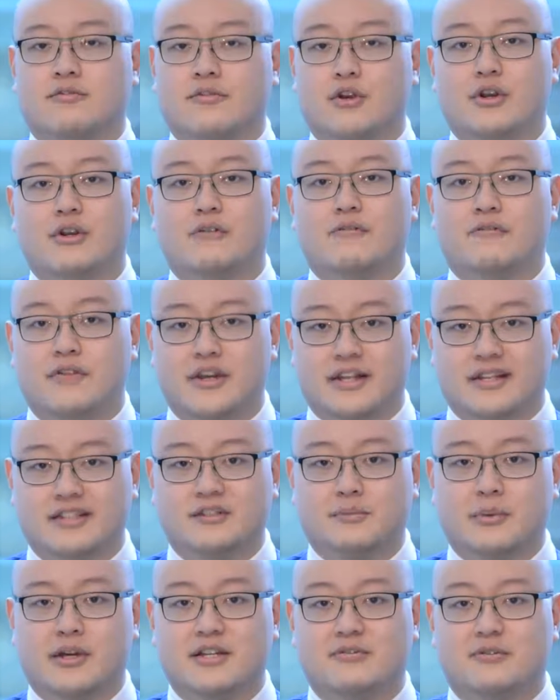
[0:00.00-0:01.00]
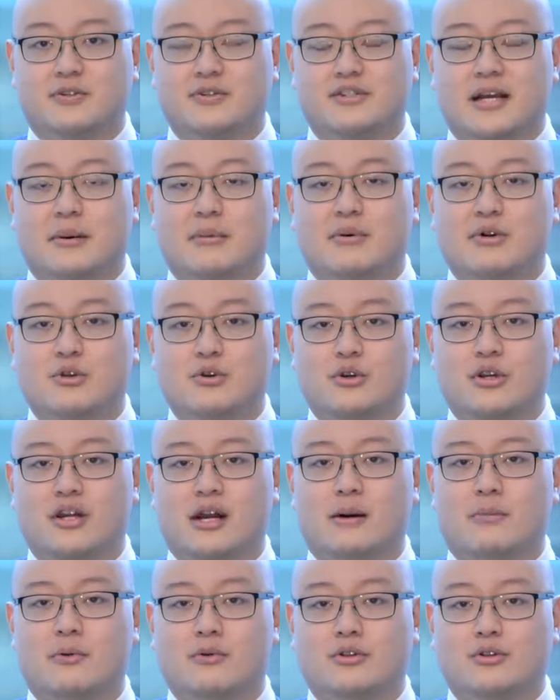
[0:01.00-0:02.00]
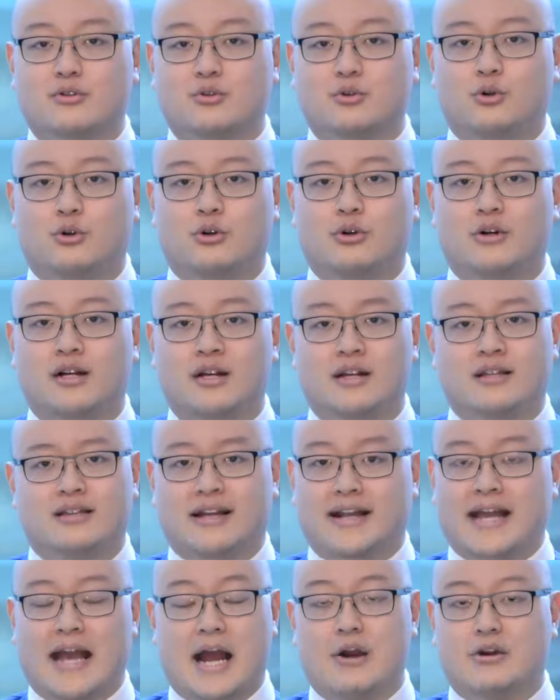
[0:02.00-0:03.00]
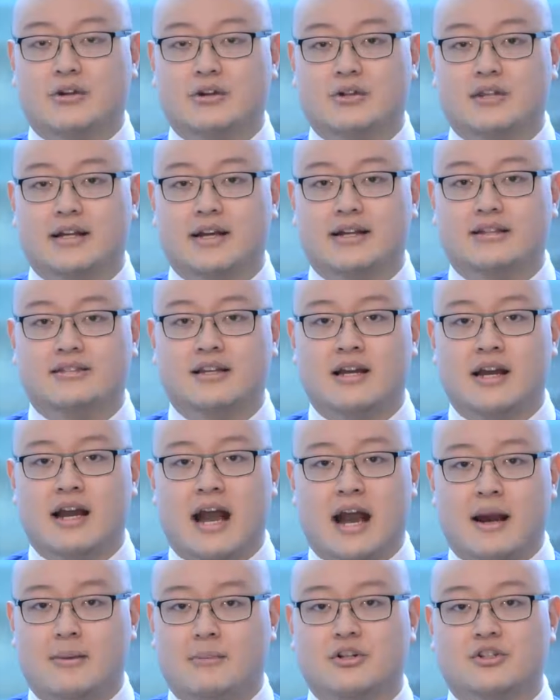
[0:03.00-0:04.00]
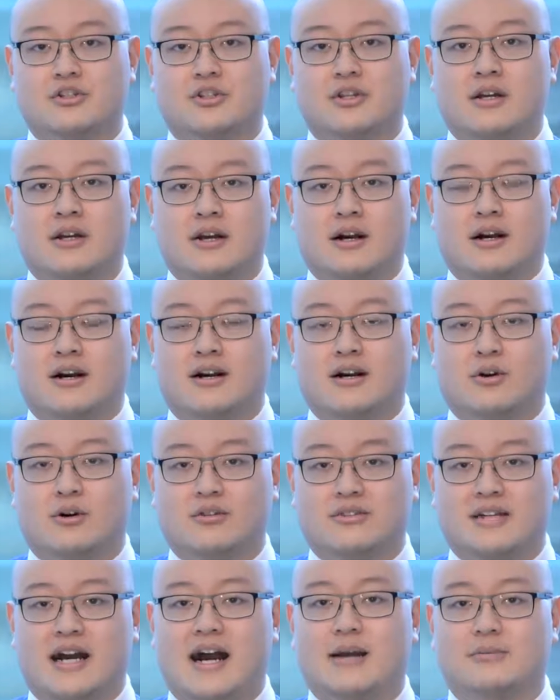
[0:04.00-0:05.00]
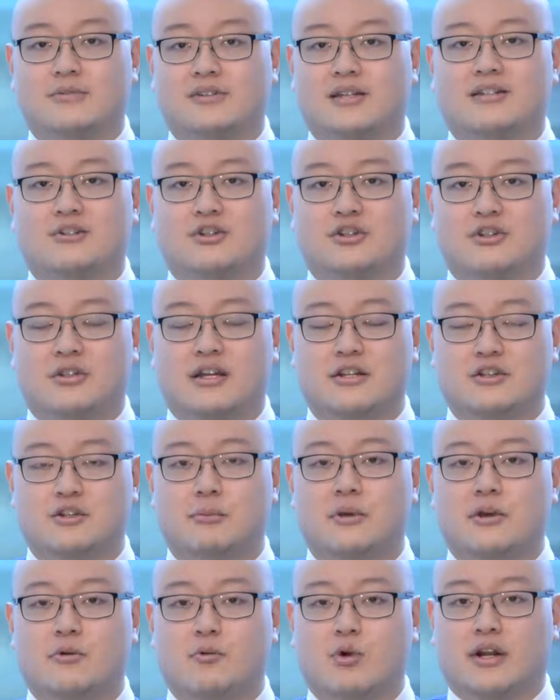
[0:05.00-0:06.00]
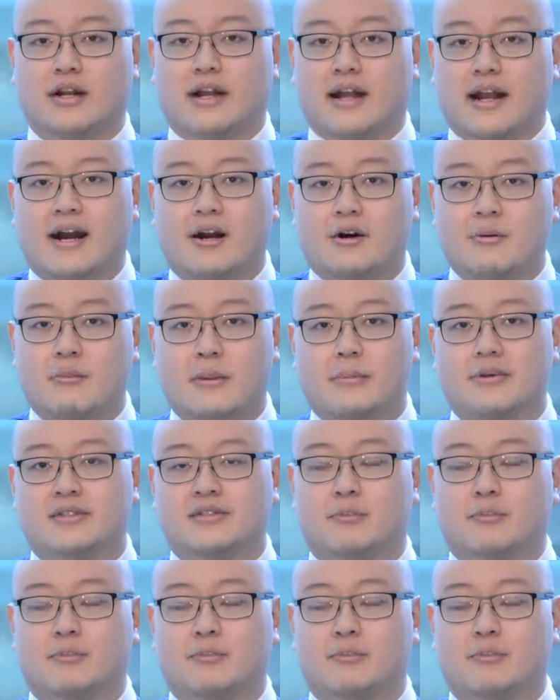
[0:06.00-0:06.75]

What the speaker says: if you're in the fitness space, for example, you can come up with a tool that calculates how much times they should be working out, maybe